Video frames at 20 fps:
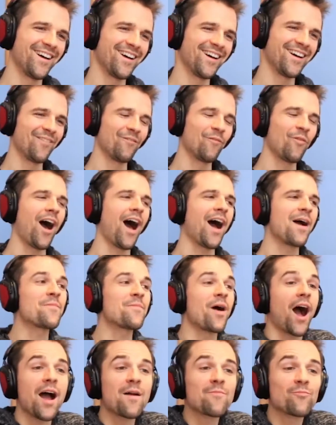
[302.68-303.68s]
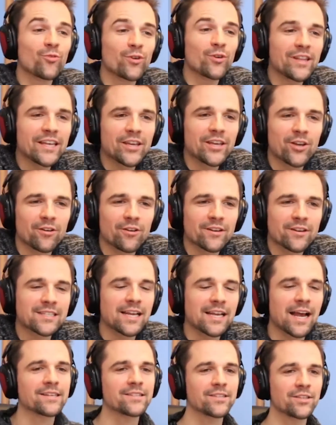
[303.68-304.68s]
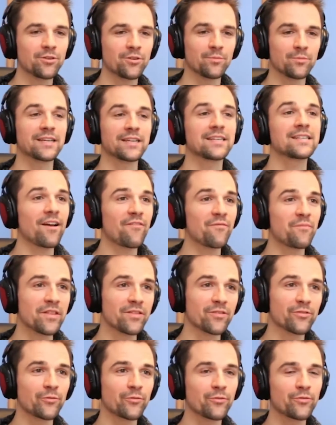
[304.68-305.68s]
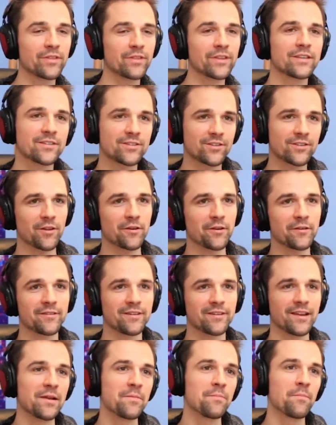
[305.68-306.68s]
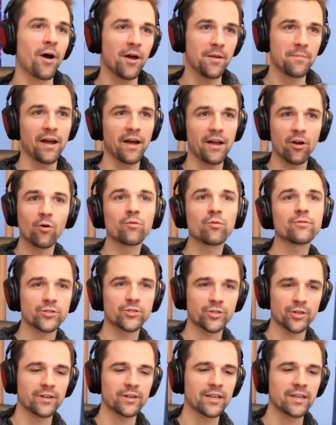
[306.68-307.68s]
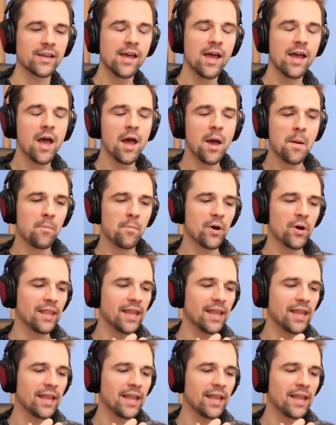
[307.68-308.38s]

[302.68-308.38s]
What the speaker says: Well, I'm really curious to ask you, because I've been through this on my own journey, but like